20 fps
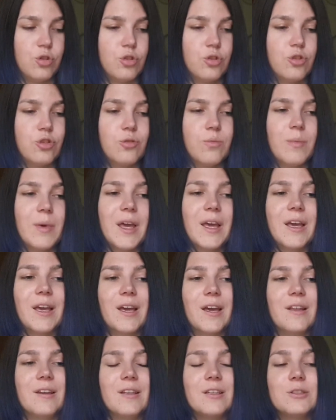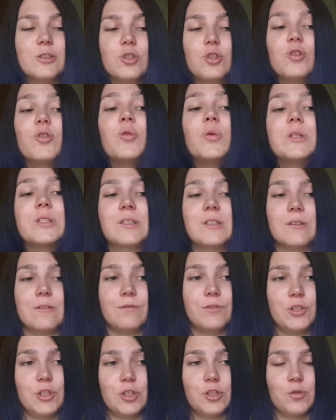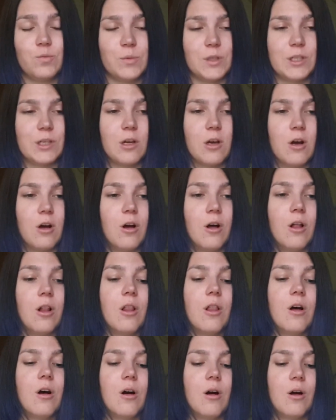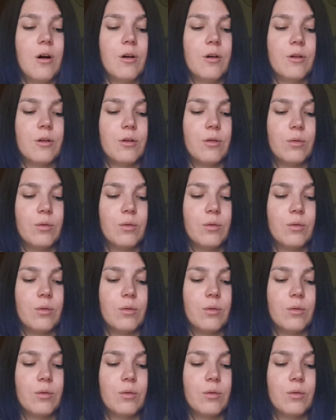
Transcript: to make an intuitive judgment call on